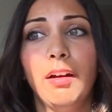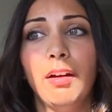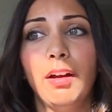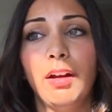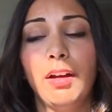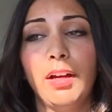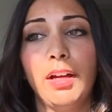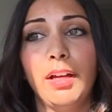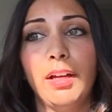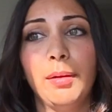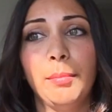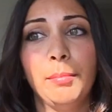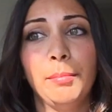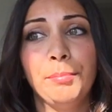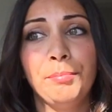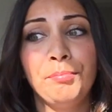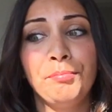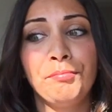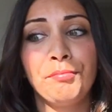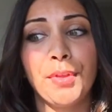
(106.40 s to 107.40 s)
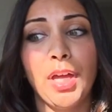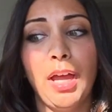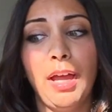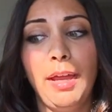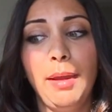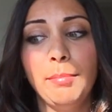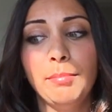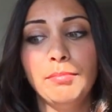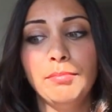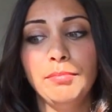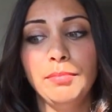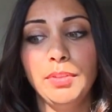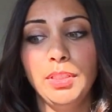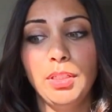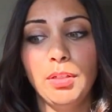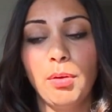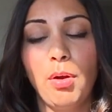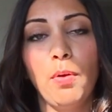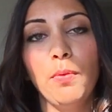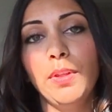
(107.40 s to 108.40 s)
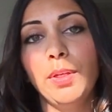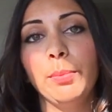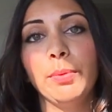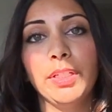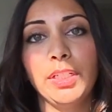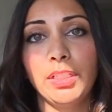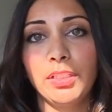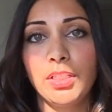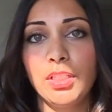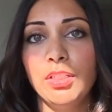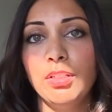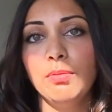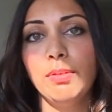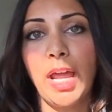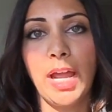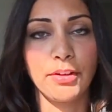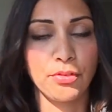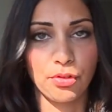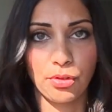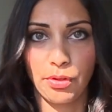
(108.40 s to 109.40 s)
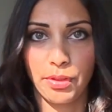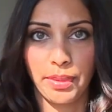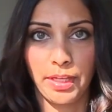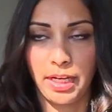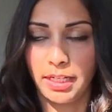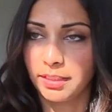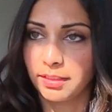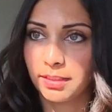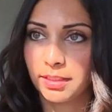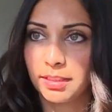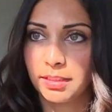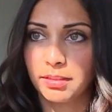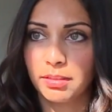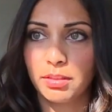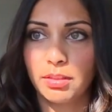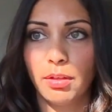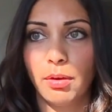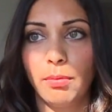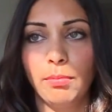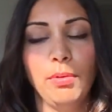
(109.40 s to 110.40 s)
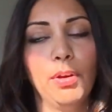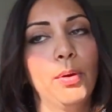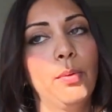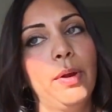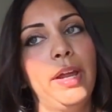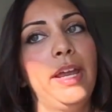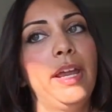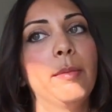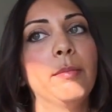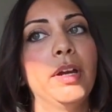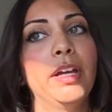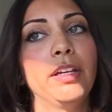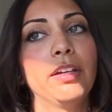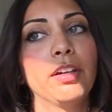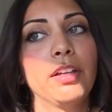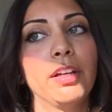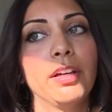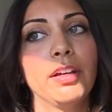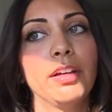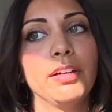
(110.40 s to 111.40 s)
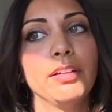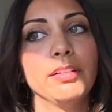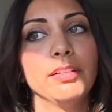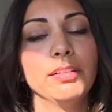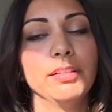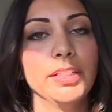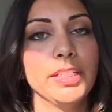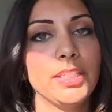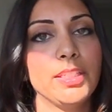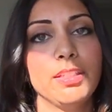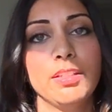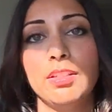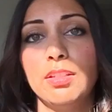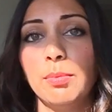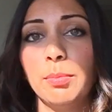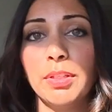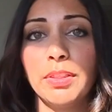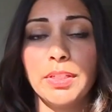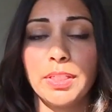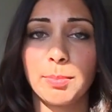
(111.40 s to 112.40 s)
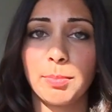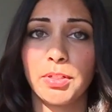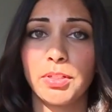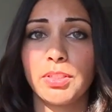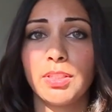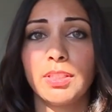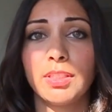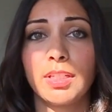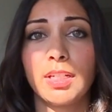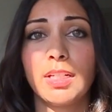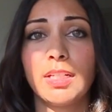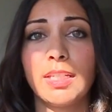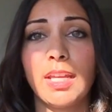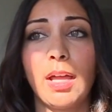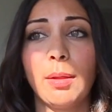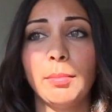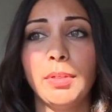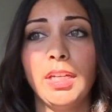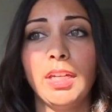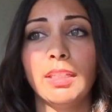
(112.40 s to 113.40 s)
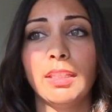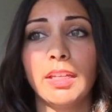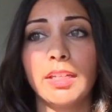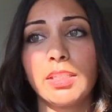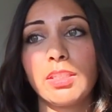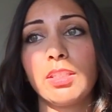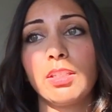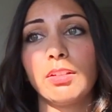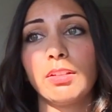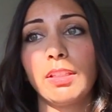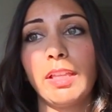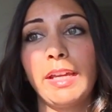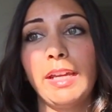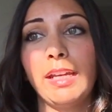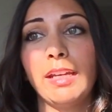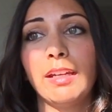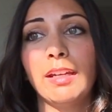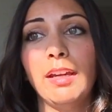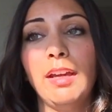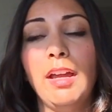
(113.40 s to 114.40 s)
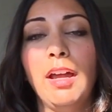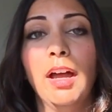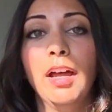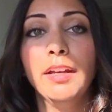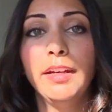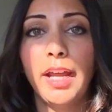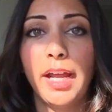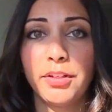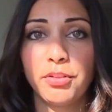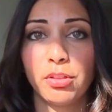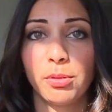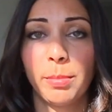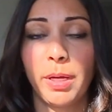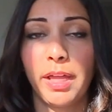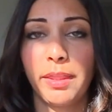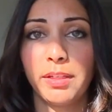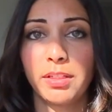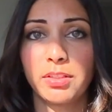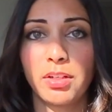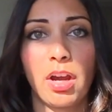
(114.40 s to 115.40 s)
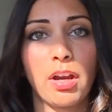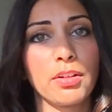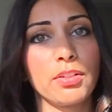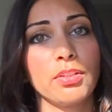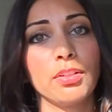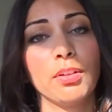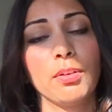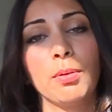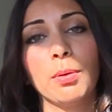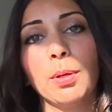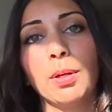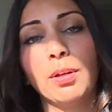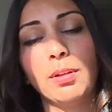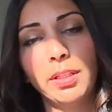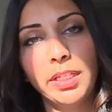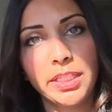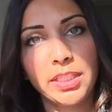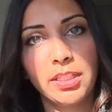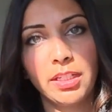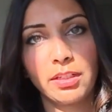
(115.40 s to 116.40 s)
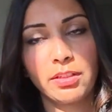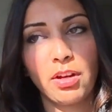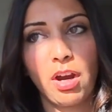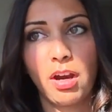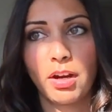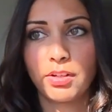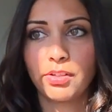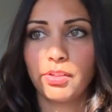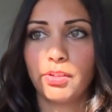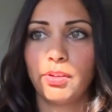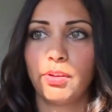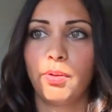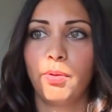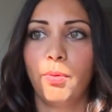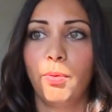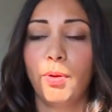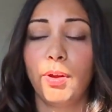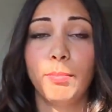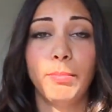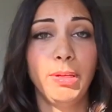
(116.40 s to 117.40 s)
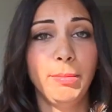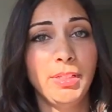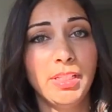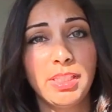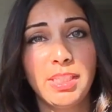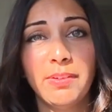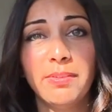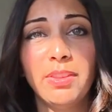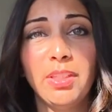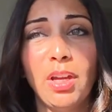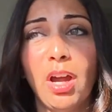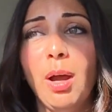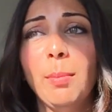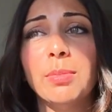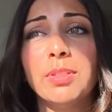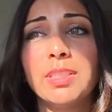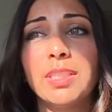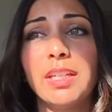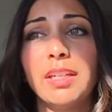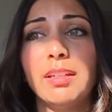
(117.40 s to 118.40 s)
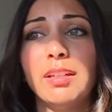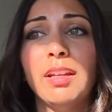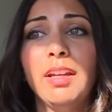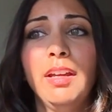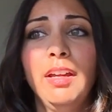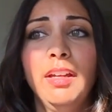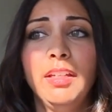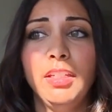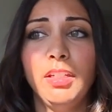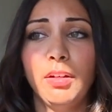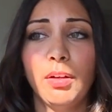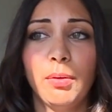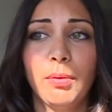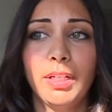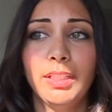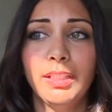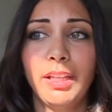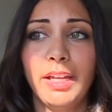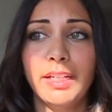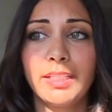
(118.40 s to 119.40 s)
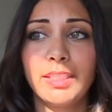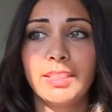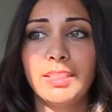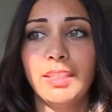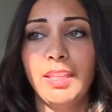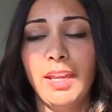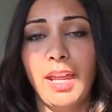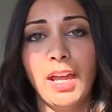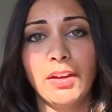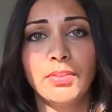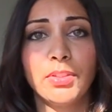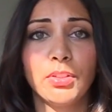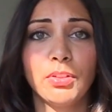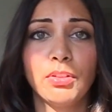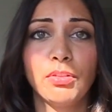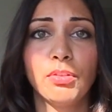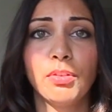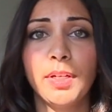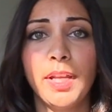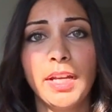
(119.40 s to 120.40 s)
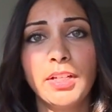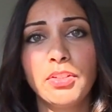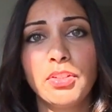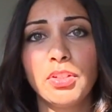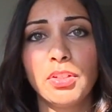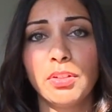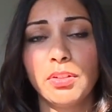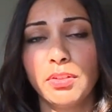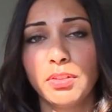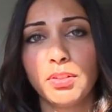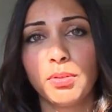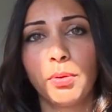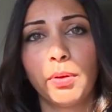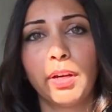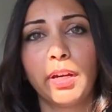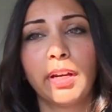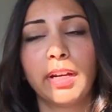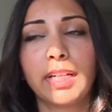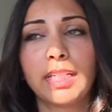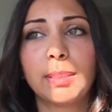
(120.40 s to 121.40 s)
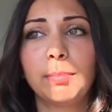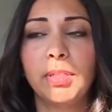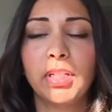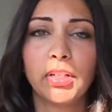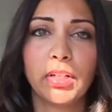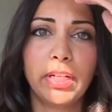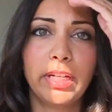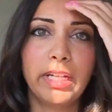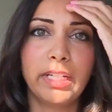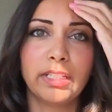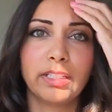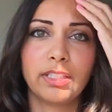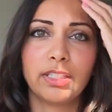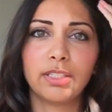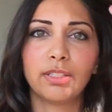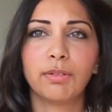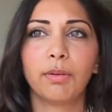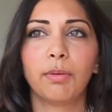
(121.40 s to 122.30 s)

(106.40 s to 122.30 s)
I'm only willing to do natural things, so no way am I gonna listen to what this person's gonna tell me unless they're like a naturopathic doctor or a holistic doctor, or maybe it's even the opposite, unless they have certain credentials or experience,